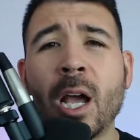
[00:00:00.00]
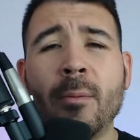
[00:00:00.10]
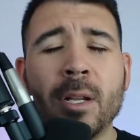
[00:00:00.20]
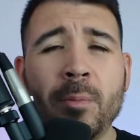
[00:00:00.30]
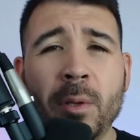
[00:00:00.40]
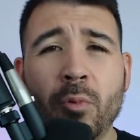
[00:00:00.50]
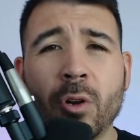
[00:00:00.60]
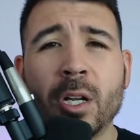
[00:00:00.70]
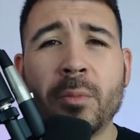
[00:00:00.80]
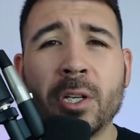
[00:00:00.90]
How many people
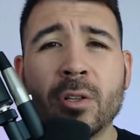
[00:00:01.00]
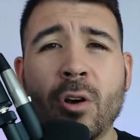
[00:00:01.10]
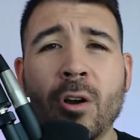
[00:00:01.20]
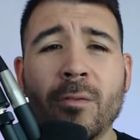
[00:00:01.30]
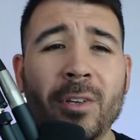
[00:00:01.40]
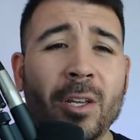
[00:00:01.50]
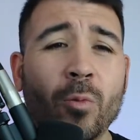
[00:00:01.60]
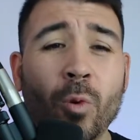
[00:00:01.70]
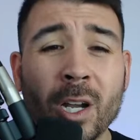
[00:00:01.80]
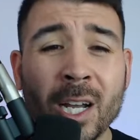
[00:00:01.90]
are going to be in the
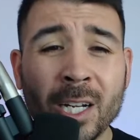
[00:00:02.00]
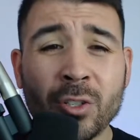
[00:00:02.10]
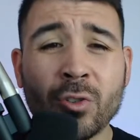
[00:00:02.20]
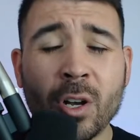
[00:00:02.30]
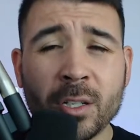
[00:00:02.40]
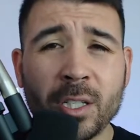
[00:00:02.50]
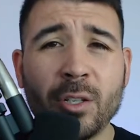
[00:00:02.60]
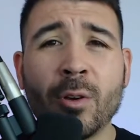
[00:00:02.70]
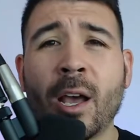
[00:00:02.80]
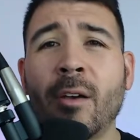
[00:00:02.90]
RV? What kind of truck do
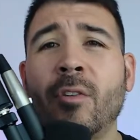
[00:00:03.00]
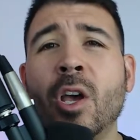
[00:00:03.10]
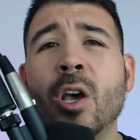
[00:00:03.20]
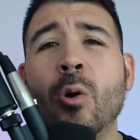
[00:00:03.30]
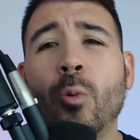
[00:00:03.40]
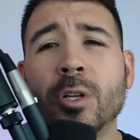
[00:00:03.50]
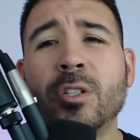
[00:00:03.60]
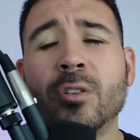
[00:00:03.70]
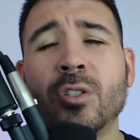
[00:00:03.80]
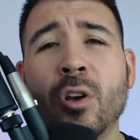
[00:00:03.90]
you have?
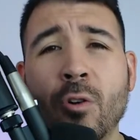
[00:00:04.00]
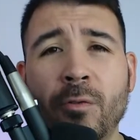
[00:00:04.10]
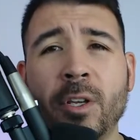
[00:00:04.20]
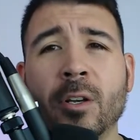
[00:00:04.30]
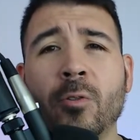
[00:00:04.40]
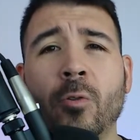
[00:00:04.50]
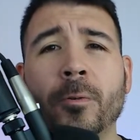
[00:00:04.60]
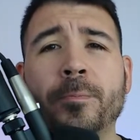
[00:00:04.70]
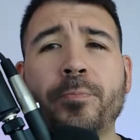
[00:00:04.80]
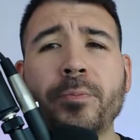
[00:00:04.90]
What's your tow vehicle?